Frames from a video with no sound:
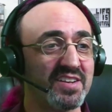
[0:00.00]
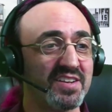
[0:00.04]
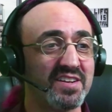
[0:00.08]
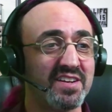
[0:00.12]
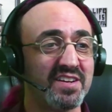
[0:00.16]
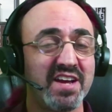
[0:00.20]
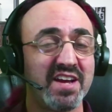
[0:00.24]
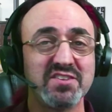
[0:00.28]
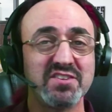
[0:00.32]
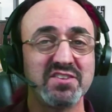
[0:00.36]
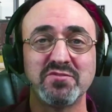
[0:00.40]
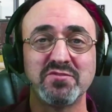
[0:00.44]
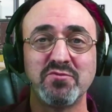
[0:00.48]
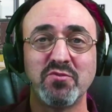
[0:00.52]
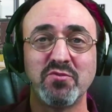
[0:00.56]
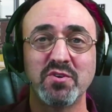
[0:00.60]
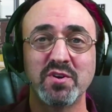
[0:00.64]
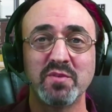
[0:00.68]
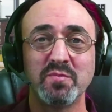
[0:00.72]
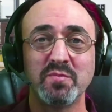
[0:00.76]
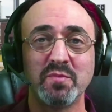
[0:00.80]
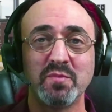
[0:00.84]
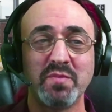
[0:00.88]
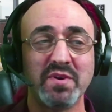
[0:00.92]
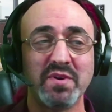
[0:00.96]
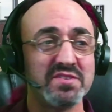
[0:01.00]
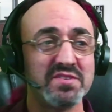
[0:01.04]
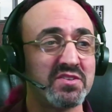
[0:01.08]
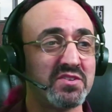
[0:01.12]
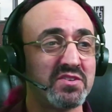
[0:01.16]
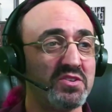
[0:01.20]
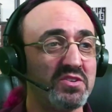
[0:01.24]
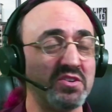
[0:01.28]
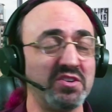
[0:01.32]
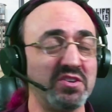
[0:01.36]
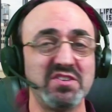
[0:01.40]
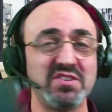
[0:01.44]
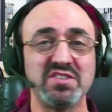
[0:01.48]
nice affordable bundle
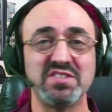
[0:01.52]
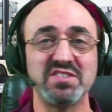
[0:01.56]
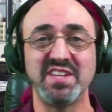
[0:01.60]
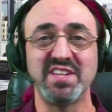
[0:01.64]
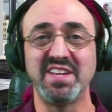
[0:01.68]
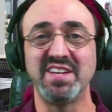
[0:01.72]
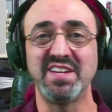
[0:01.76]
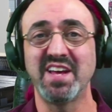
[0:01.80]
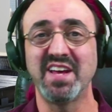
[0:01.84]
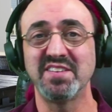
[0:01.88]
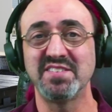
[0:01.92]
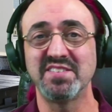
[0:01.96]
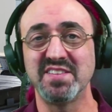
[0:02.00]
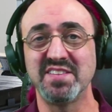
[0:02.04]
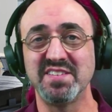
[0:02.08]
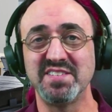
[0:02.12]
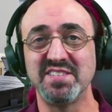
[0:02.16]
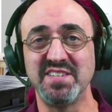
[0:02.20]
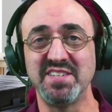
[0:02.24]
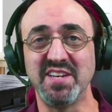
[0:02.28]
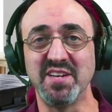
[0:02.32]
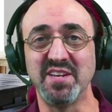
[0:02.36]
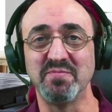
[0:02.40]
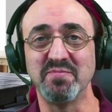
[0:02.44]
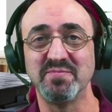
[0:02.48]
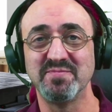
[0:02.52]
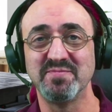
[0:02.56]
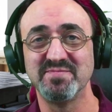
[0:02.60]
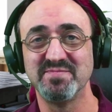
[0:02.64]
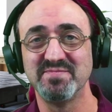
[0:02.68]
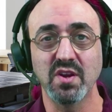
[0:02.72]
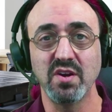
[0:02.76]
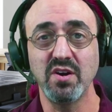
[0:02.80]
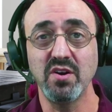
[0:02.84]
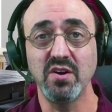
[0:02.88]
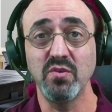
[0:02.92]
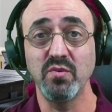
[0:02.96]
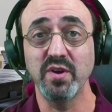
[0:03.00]
you could just send out to the team.
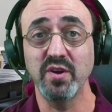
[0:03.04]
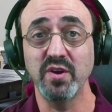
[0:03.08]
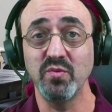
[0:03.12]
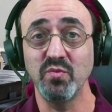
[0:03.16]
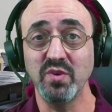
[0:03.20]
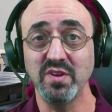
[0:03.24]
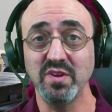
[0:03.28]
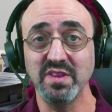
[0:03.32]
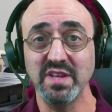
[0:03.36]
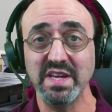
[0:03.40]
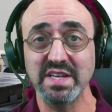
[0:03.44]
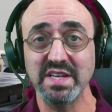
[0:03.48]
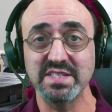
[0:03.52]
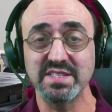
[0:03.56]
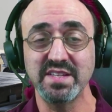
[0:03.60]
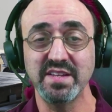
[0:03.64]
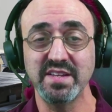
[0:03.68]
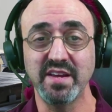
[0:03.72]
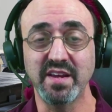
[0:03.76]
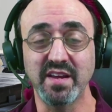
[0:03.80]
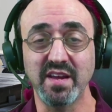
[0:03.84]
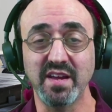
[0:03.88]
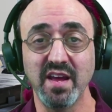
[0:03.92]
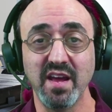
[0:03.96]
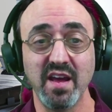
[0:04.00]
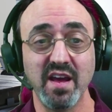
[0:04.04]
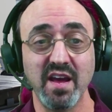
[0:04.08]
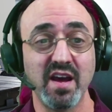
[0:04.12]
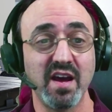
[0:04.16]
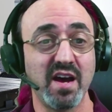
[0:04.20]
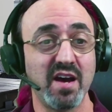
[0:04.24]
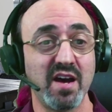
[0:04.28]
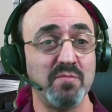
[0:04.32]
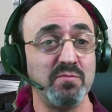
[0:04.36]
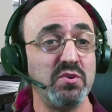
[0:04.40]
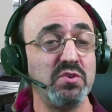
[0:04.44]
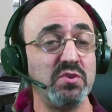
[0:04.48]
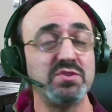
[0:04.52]
Oh, and one last thing.
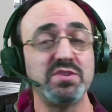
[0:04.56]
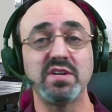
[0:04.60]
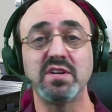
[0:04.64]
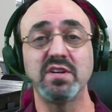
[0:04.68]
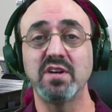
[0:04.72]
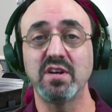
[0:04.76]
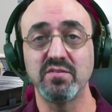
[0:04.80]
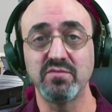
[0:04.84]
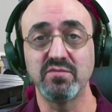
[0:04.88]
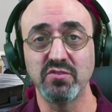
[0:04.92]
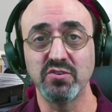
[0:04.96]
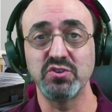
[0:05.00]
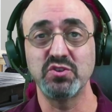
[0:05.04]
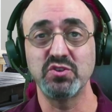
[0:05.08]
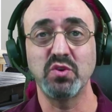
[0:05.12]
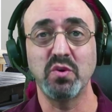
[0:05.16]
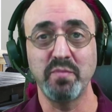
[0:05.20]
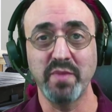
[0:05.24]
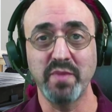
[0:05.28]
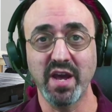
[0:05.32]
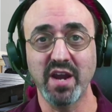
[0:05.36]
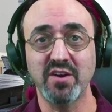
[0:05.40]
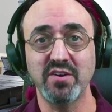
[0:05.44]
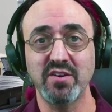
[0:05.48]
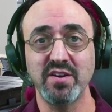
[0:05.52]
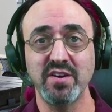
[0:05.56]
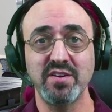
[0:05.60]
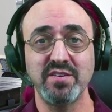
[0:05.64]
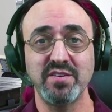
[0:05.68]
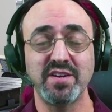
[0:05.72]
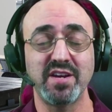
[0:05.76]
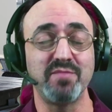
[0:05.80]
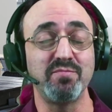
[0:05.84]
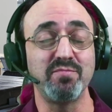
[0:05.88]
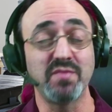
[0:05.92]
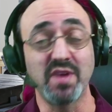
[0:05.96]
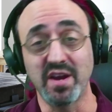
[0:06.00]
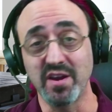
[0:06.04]
I'm using a virtual background.
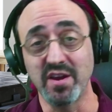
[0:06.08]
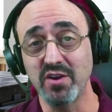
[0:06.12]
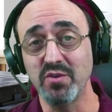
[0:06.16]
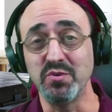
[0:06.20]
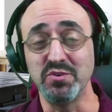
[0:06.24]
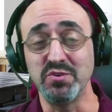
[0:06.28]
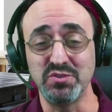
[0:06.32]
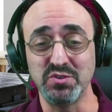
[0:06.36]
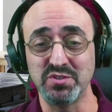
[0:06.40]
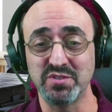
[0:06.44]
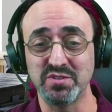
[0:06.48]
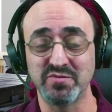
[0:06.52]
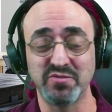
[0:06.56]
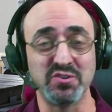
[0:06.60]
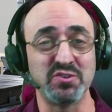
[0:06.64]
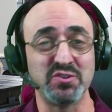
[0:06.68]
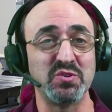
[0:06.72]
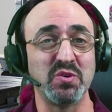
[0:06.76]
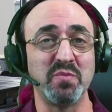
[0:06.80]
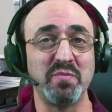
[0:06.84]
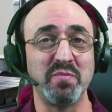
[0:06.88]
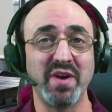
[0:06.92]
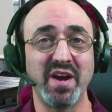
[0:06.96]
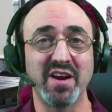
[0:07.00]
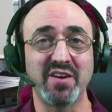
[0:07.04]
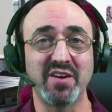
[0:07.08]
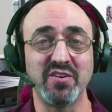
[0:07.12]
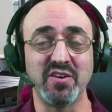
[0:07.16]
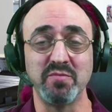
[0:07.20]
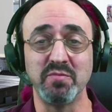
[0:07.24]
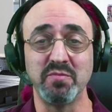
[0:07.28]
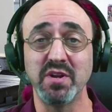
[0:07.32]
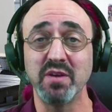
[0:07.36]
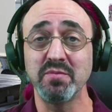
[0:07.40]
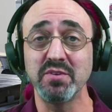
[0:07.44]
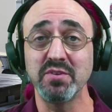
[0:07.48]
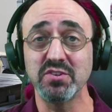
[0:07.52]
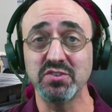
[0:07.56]
I always use a virtual background,
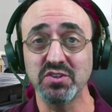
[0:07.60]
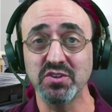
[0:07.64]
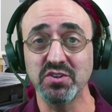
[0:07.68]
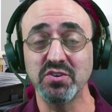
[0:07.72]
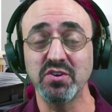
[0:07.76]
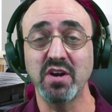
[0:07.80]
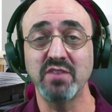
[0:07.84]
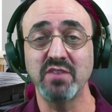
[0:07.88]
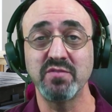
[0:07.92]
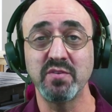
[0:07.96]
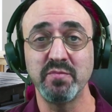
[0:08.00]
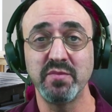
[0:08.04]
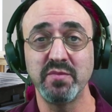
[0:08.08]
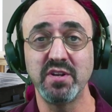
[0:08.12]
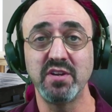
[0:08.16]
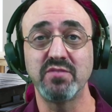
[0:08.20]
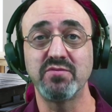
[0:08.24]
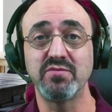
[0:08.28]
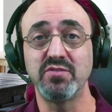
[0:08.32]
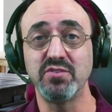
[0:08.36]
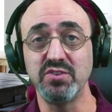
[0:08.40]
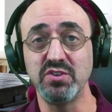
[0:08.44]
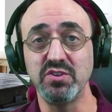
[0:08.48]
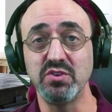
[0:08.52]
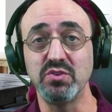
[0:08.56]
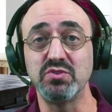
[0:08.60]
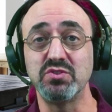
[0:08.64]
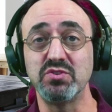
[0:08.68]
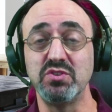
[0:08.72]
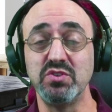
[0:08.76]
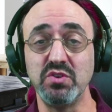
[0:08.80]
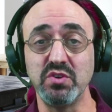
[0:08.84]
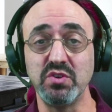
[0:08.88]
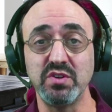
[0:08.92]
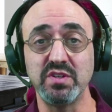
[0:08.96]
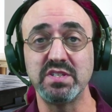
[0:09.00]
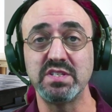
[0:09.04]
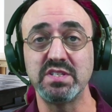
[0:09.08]
but I'm going to turn it off a minute for you so
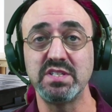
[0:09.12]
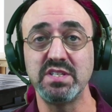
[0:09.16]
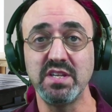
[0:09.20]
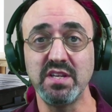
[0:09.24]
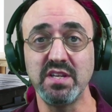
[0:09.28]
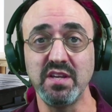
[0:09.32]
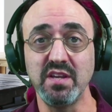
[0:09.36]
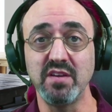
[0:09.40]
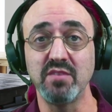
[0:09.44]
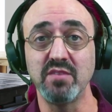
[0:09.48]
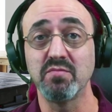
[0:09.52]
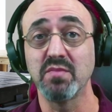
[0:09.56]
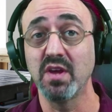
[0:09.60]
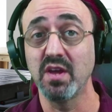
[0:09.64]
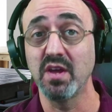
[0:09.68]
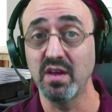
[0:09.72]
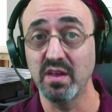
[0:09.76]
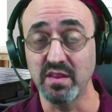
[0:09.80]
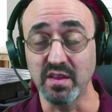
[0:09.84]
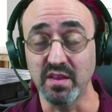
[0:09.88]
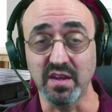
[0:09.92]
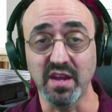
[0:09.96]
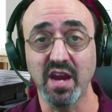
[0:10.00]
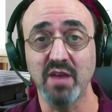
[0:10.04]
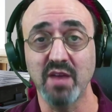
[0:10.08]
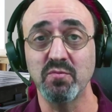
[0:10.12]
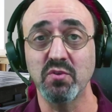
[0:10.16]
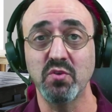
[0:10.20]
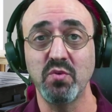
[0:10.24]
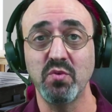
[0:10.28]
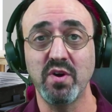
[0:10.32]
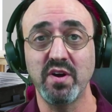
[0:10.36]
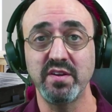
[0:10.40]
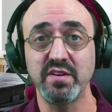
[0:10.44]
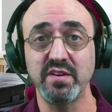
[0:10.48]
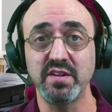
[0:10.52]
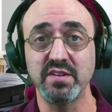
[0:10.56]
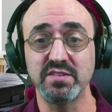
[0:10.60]
you can see the camera
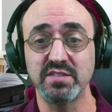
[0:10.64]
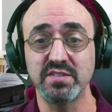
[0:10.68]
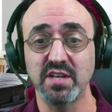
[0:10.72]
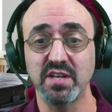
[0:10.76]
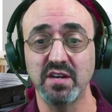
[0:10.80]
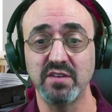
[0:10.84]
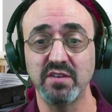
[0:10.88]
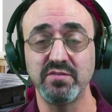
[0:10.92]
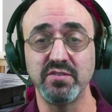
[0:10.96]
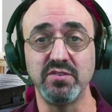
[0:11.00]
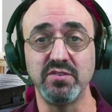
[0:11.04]
quality itself